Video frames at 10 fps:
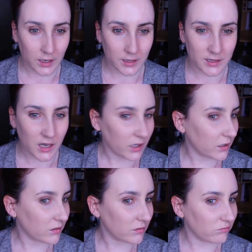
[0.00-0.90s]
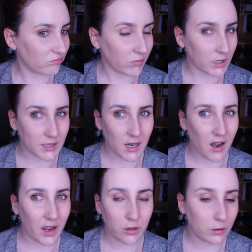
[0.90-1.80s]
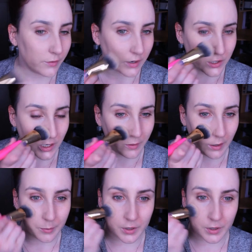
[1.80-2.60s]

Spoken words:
It's not high coverage anyway,